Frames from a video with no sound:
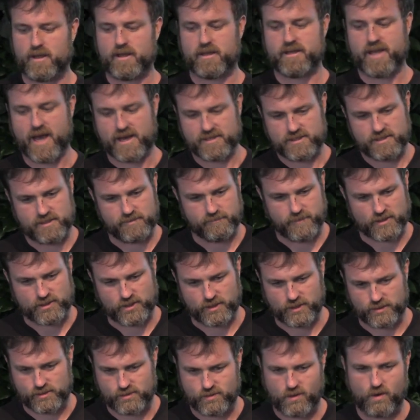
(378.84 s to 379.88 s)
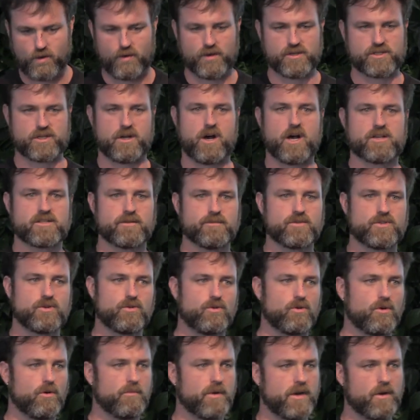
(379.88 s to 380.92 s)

Yes, mission control is an awesome tool,